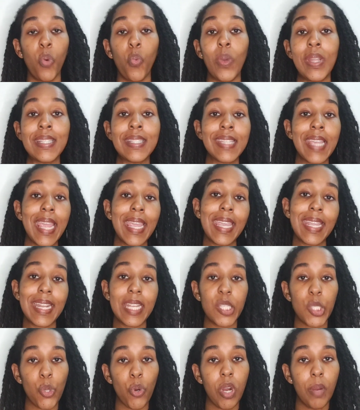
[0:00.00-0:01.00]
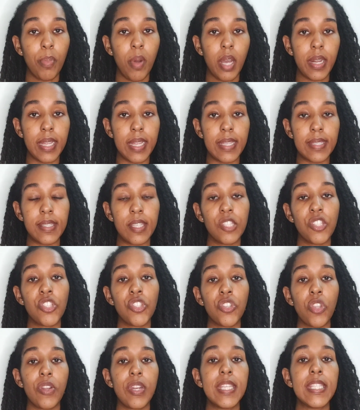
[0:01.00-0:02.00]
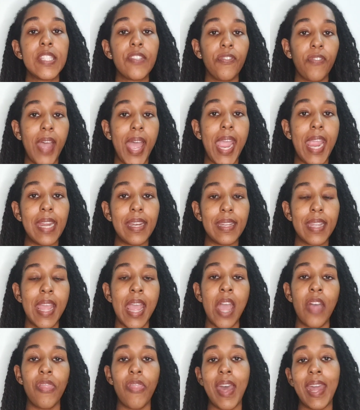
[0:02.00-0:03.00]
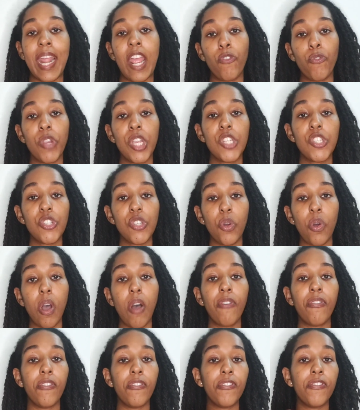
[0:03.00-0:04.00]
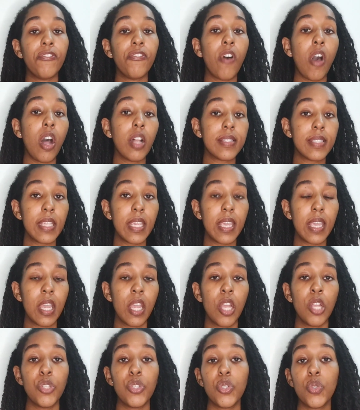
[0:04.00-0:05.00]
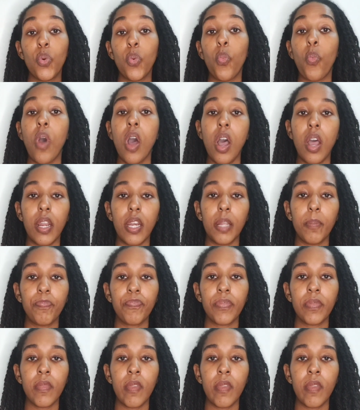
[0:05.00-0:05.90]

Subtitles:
When taken into our bodies, studies find that a ratio of 40:1